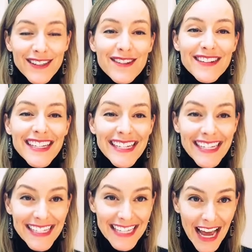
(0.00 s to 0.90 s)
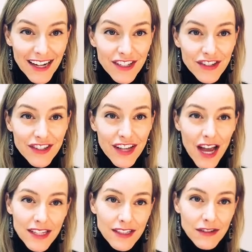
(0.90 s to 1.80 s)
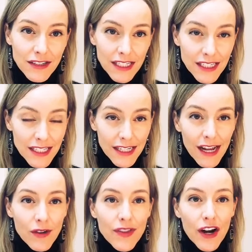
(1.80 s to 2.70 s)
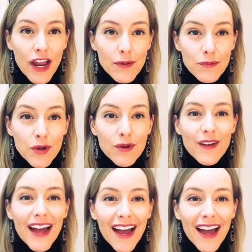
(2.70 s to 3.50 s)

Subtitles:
So you need to exercise. You need to get out there and move